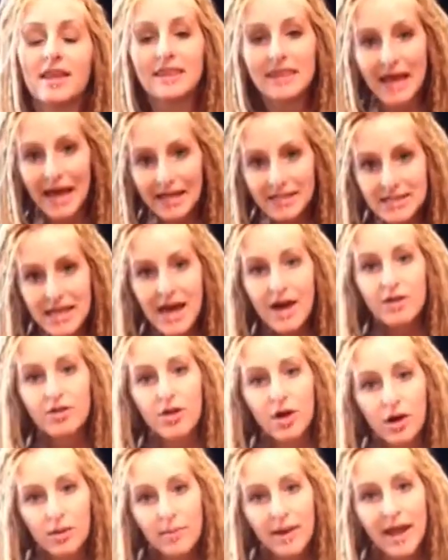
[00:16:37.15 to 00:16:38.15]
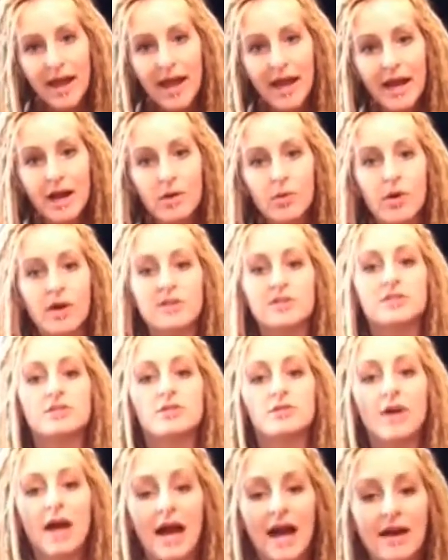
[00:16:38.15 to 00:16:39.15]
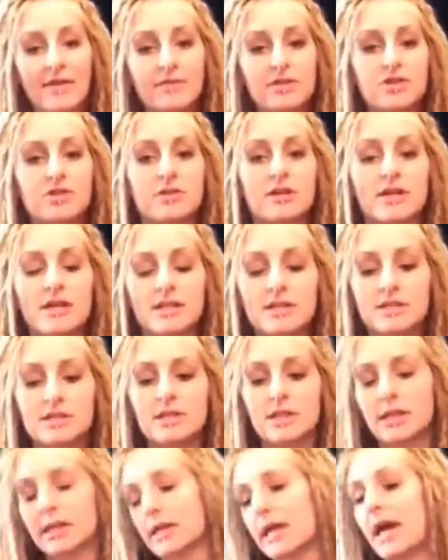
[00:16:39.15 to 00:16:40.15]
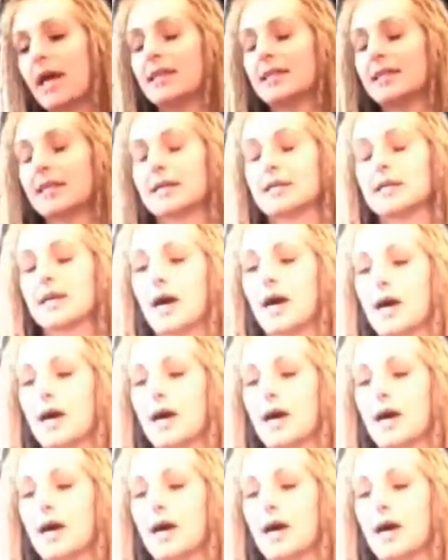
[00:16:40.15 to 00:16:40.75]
That's how long my hair was. So you have the shrinkage and the